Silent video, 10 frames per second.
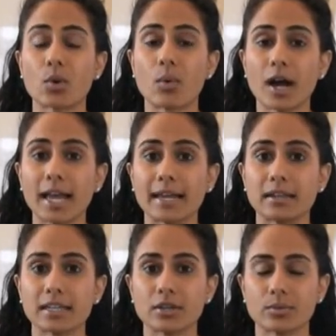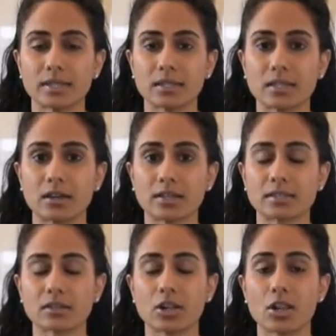quietly with the
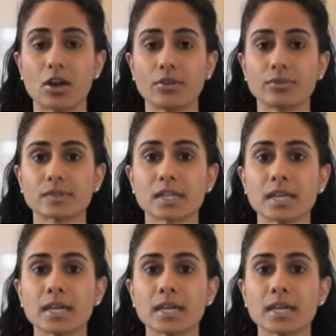eyes closed,